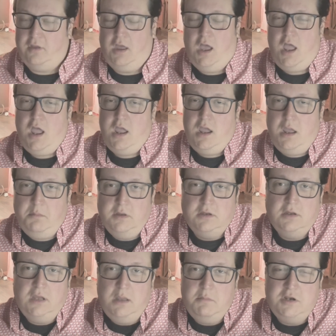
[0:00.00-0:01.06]
I'm
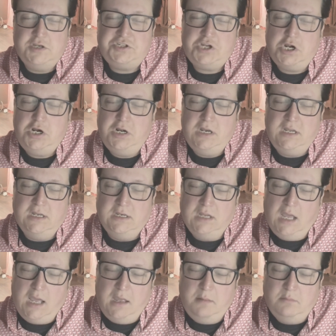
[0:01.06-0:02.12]
an attorney and
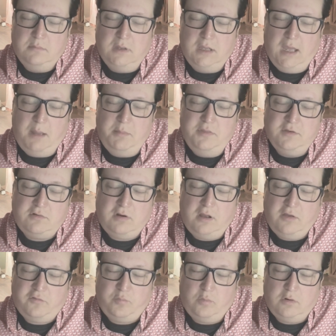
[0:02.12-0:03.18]
I'm in the
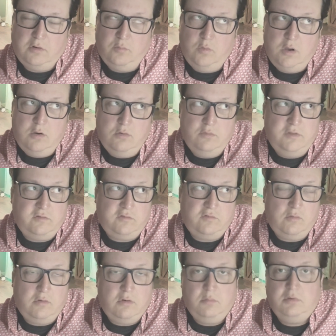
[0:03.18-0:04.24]
cross world. Whoa, this is
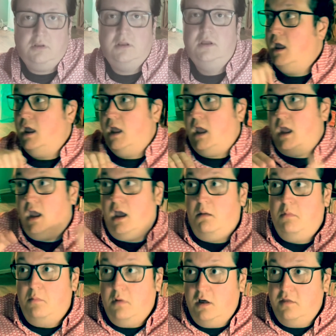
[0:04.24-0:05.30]
horrible. Hey, I'm a
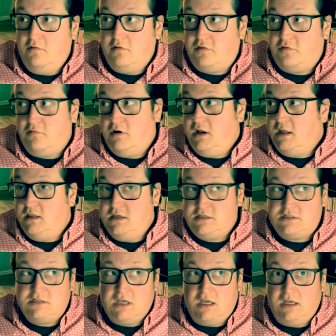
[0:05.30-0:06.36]
mother of 3. This
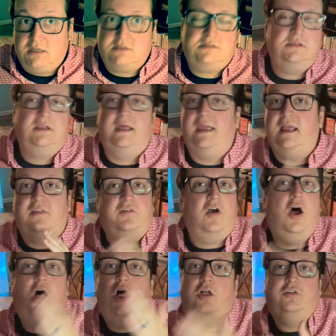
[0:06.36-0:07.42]
sucks. Like, it's
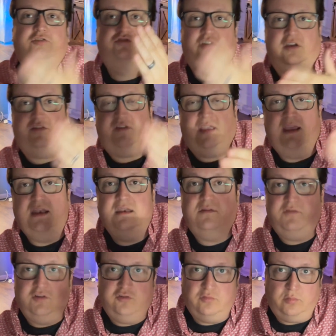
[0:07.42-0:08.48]
all just
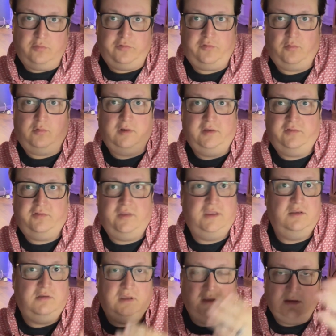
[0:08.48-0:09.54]
individual stories that you
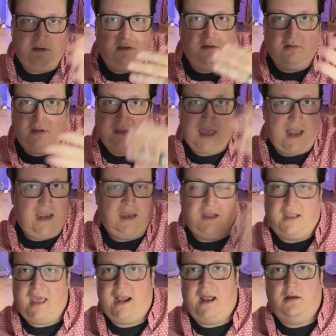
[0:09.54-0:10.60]
can get in and
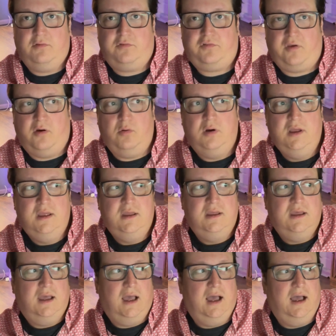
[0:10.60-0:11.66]
get out. So
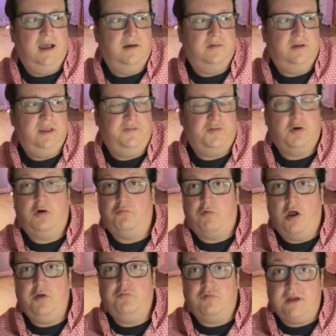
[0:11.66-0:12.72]
if you're a
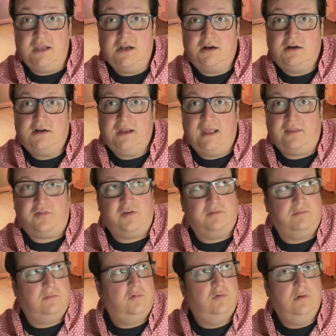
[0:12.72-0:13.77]
run reader, it's
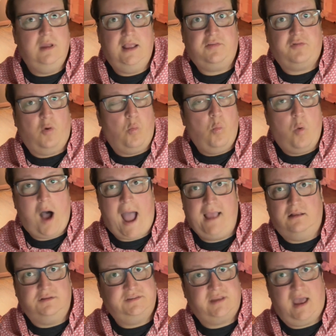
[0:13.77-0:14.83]
a
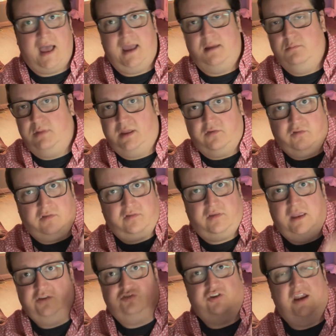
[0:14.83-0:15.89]
wild time because
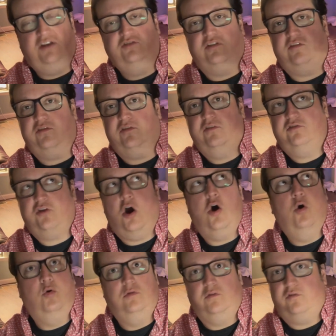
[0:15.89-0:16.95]
it changes
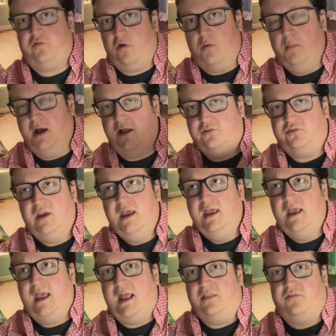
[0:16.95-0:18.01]
tone so much.
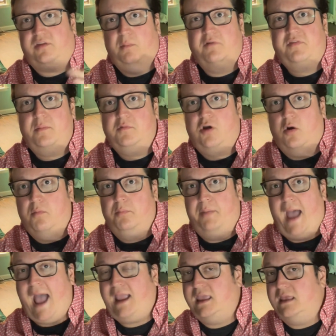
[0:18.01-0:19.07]
And some of them go
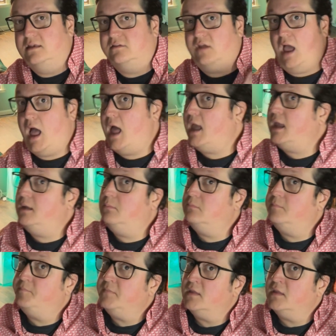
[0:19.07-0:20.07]
back in time.